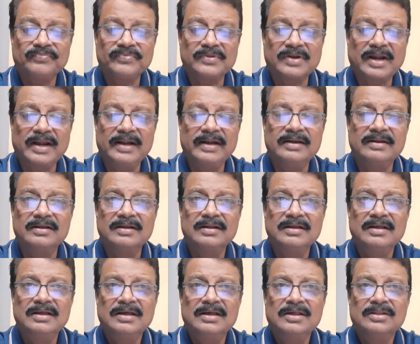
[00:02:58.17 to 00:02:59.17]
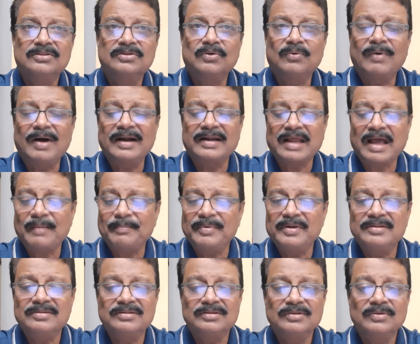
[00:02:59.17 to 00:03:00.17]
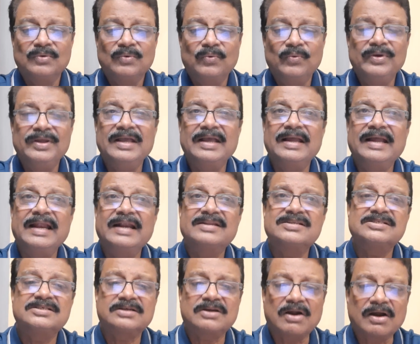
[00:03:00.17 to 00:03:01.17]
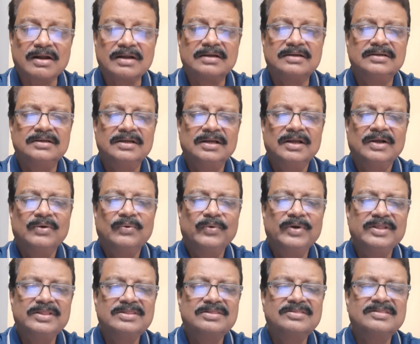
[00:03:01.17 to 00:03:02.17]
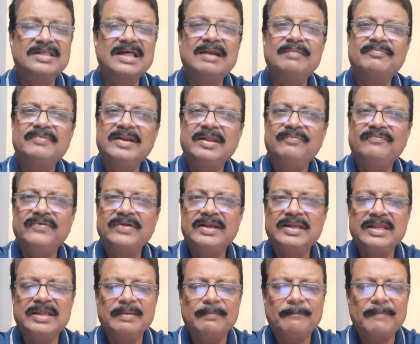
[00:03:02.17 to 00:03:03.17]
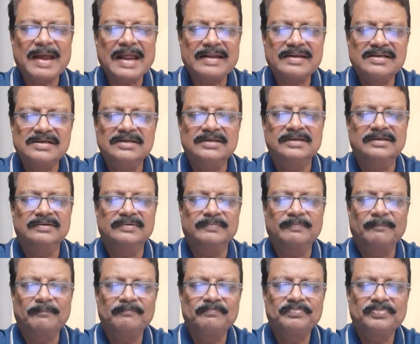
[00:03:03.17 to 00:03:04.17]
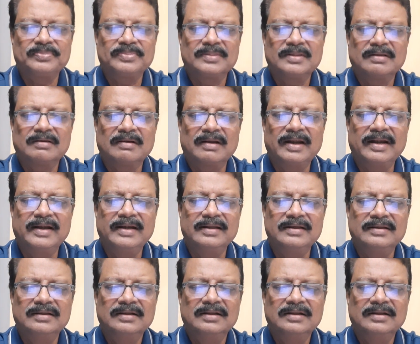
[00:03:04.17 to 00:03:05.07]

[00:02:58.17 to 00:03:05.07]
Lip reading: right? So what happens? We get struck with self-defeating pattern, right?